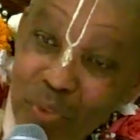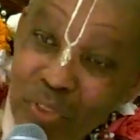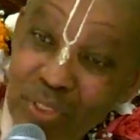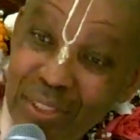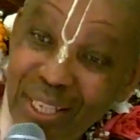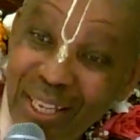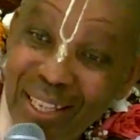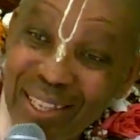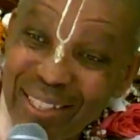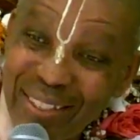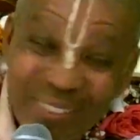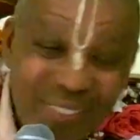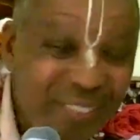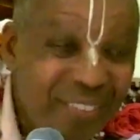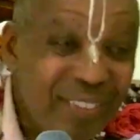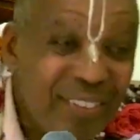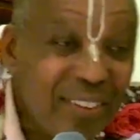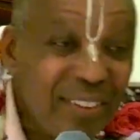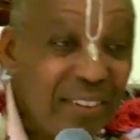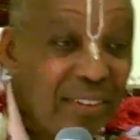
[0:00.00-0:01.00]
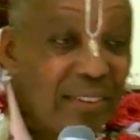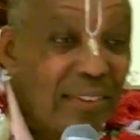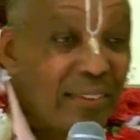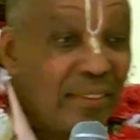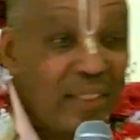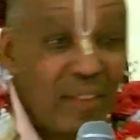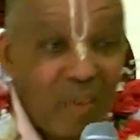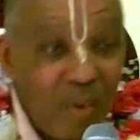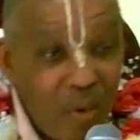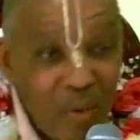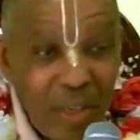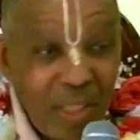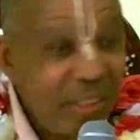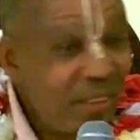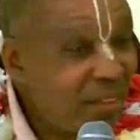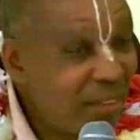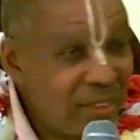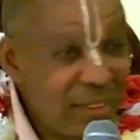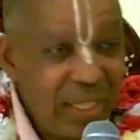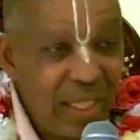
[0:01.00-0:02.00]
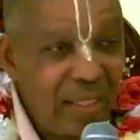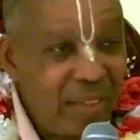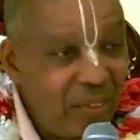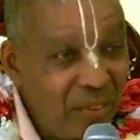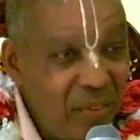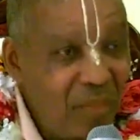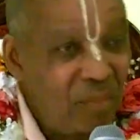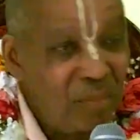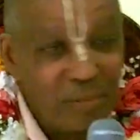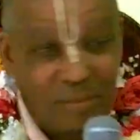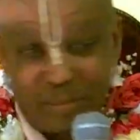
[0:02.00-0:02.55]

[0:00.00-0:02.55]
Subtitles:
stay there? They all understand. No,